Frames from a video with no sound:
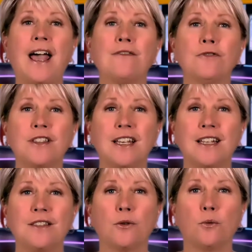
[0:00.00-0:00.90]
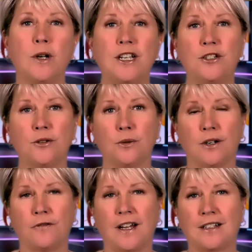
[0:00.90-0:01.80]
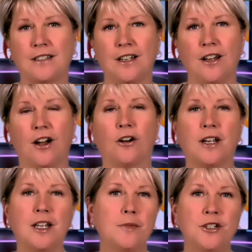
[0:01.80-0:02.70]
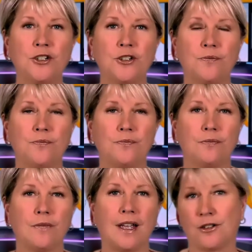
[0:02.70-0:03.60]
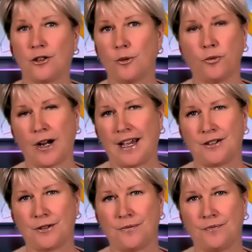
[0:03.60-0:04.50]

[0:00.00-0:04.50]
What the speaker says: Everything that we do affects our image and our brand.